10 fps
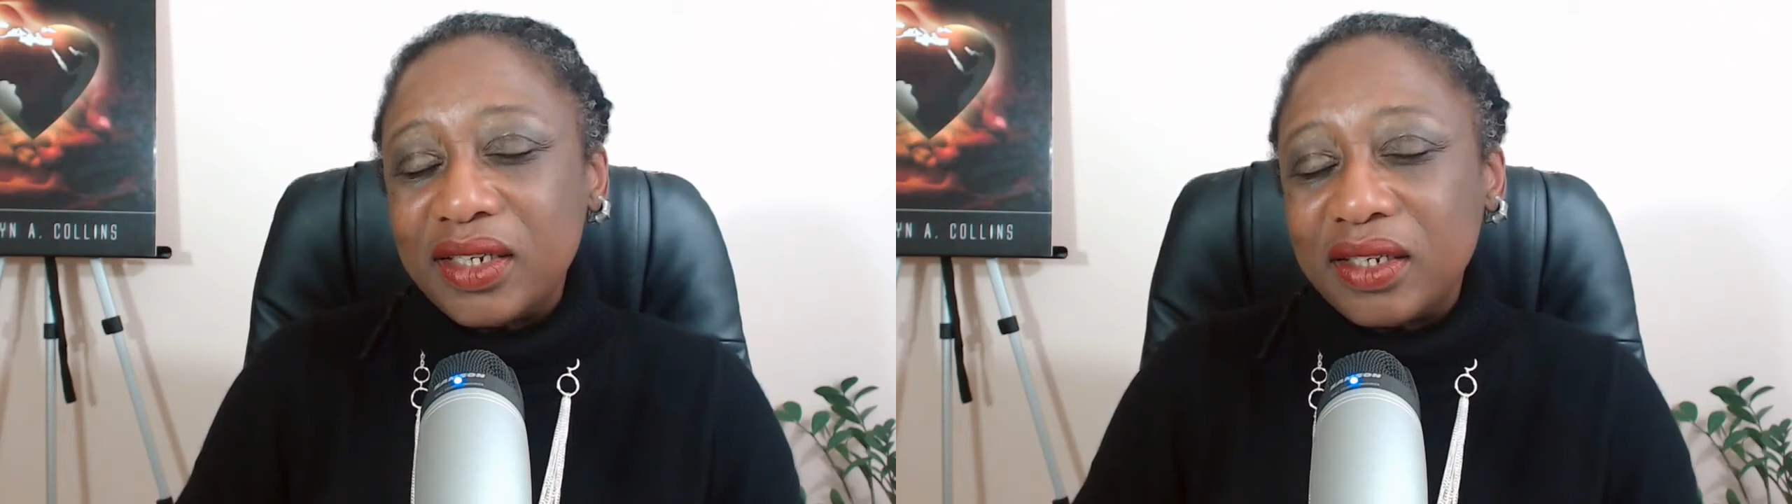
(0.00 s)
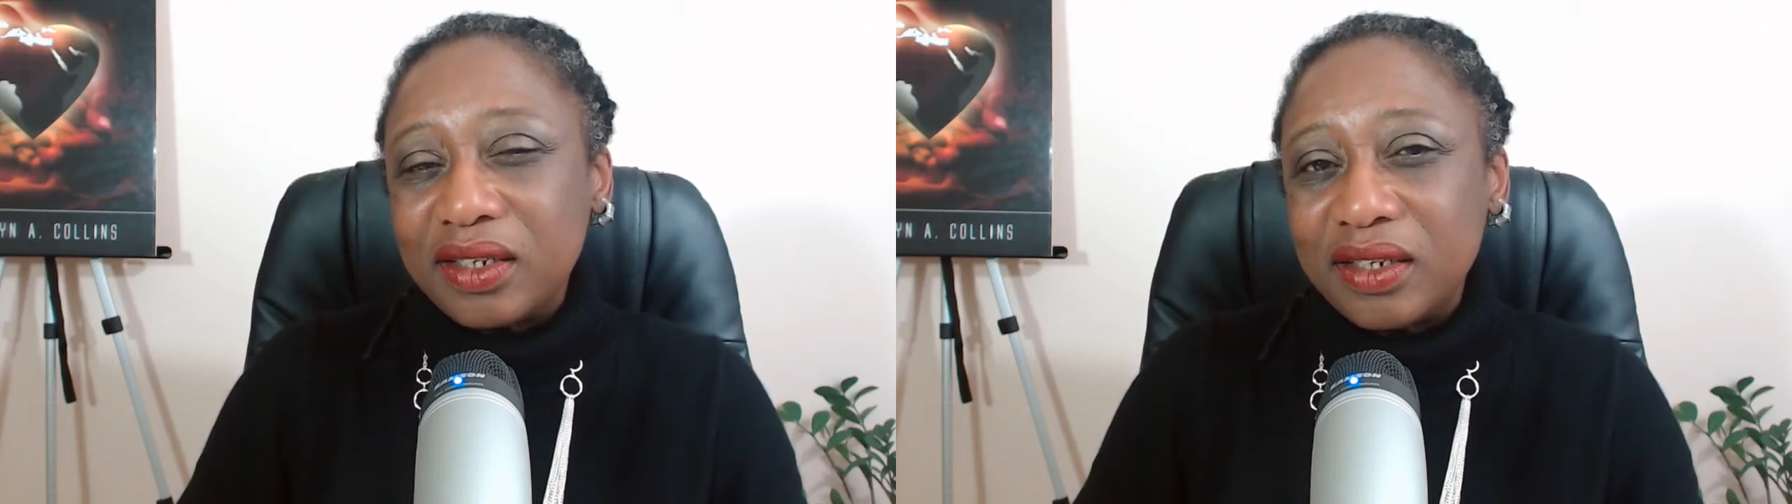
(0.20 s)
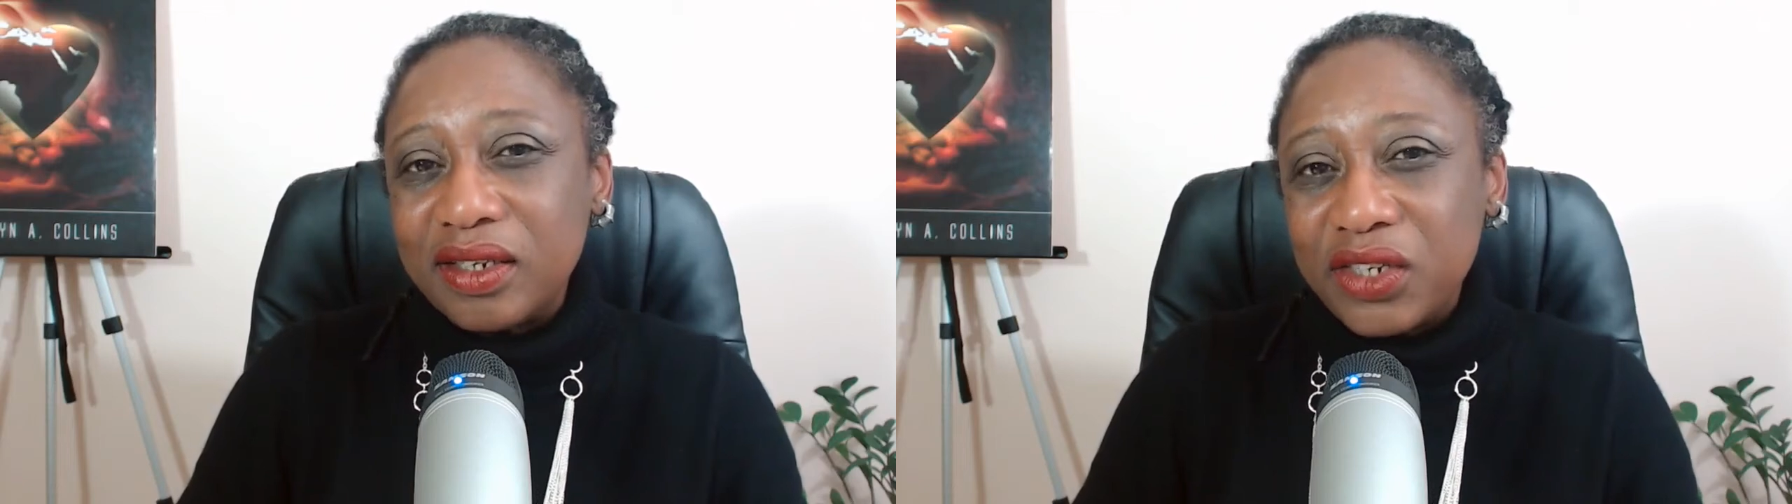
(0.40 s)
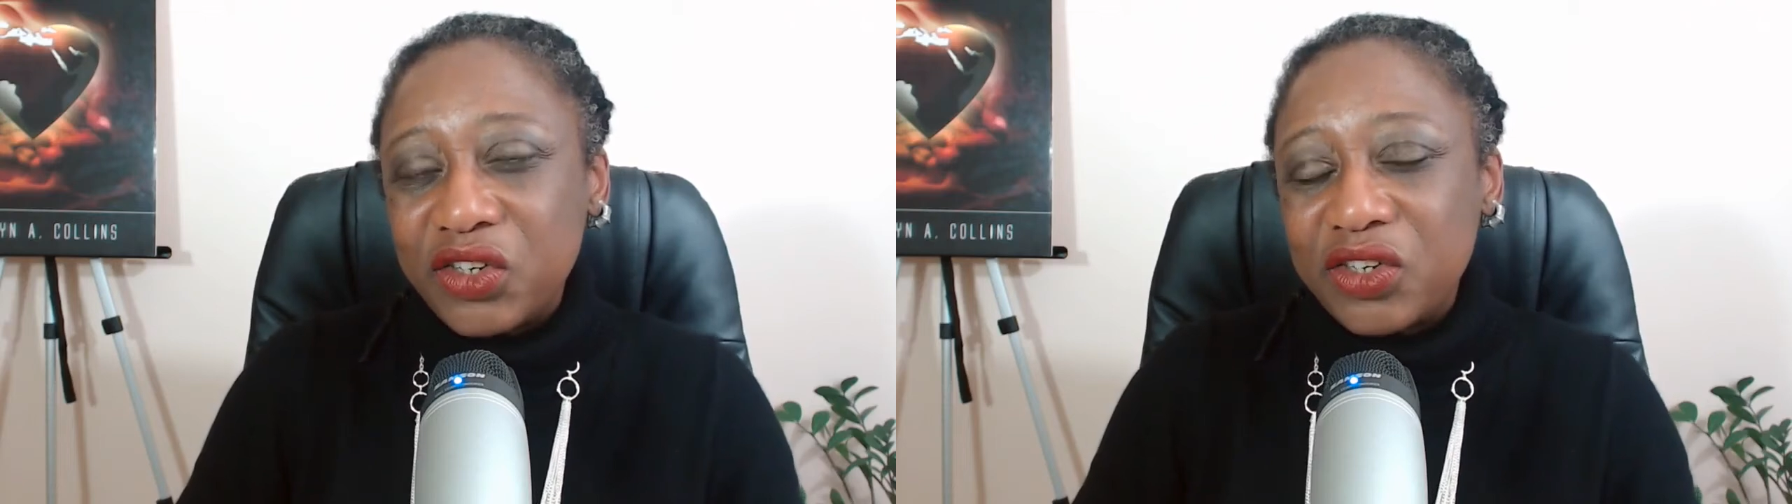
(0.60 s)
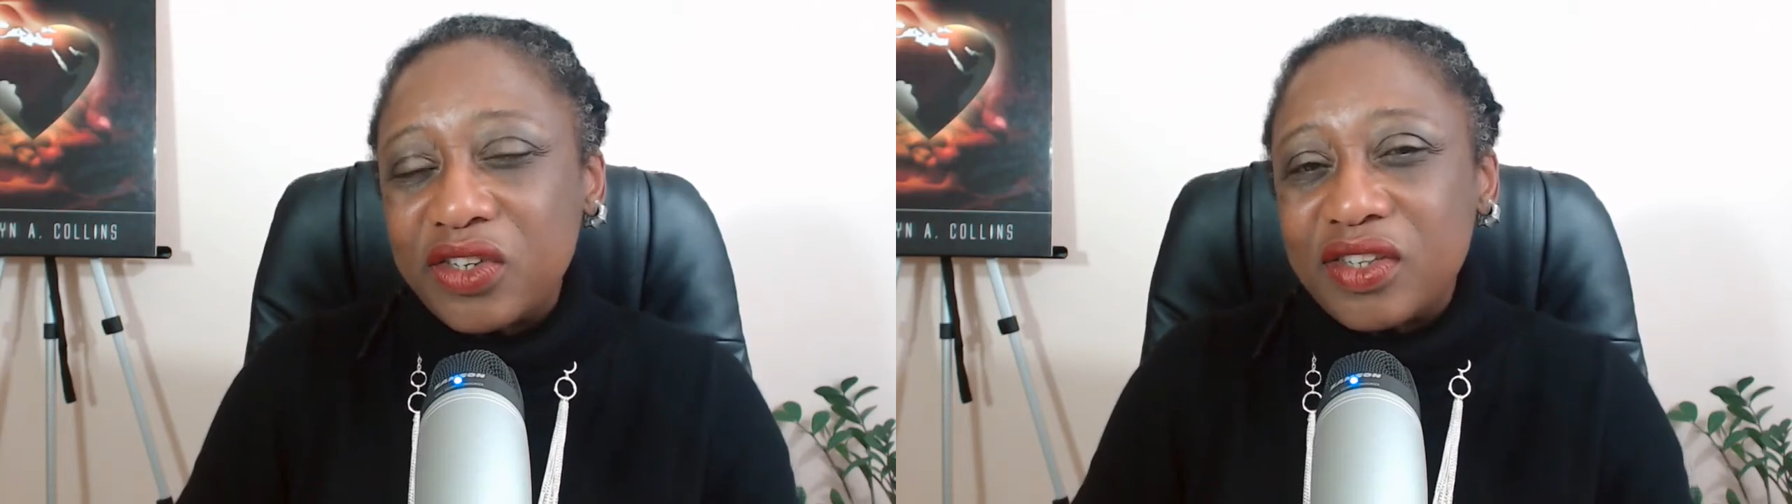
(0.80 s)
in
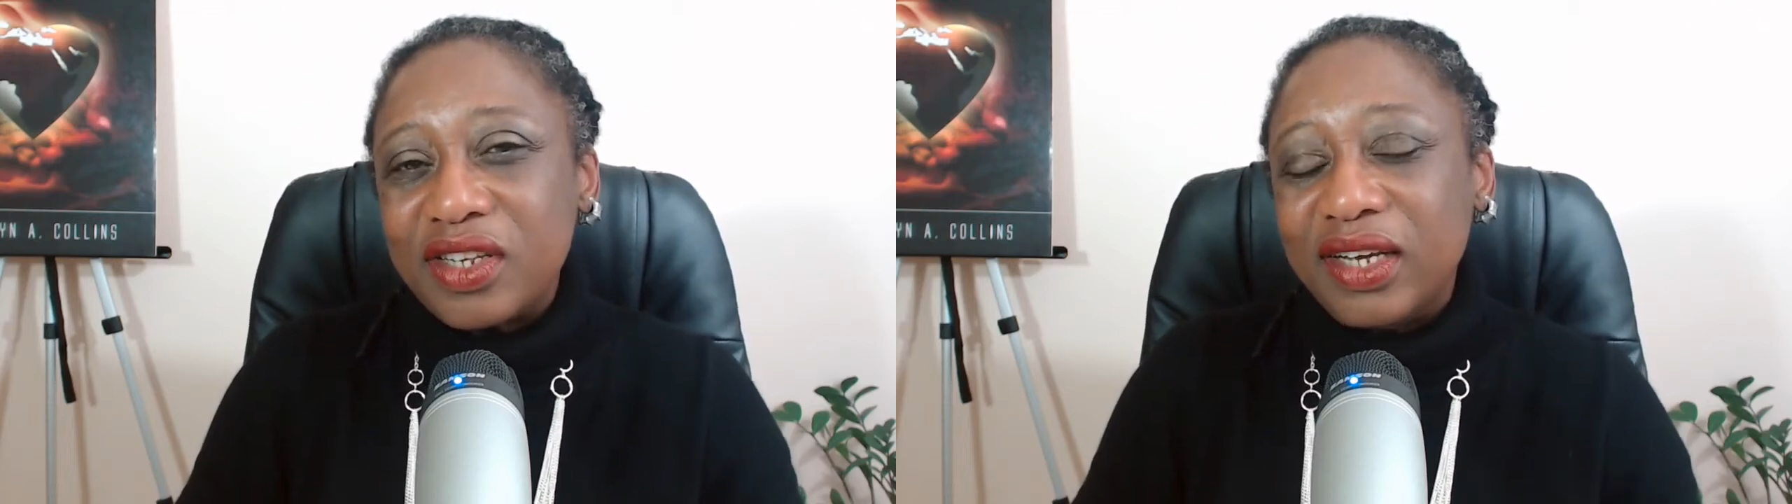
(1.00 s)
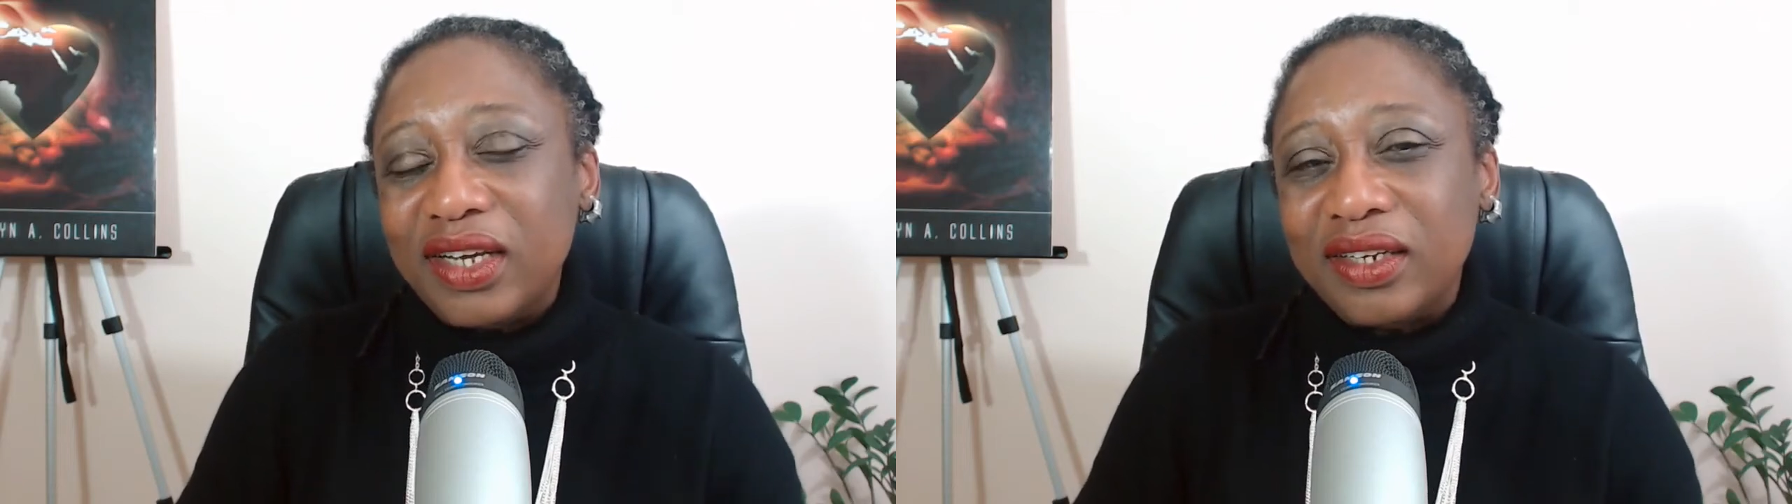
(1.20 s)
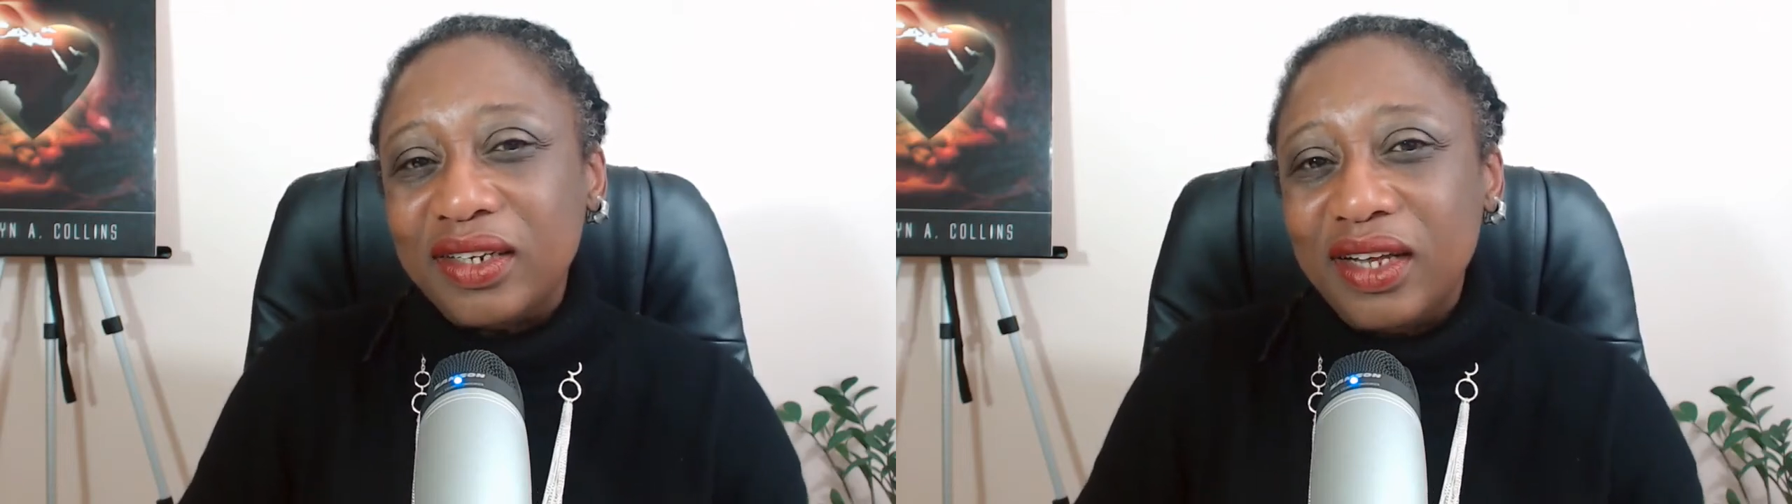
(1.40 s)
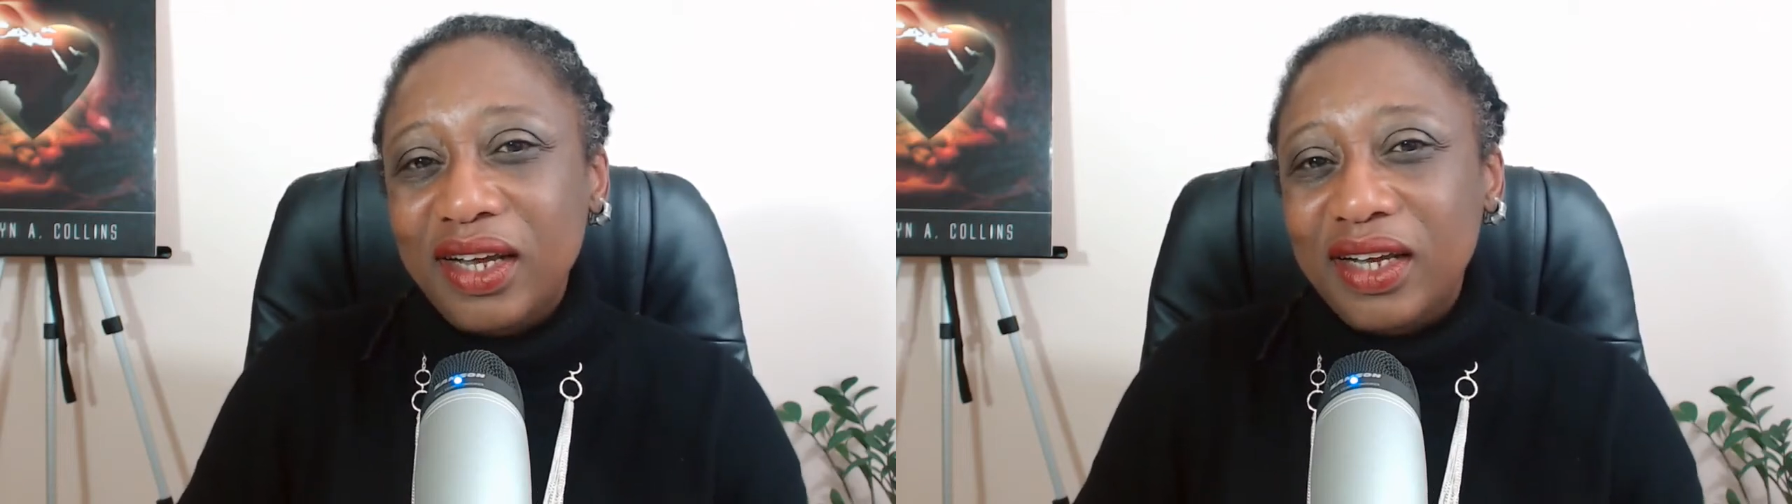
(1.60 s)
conditions in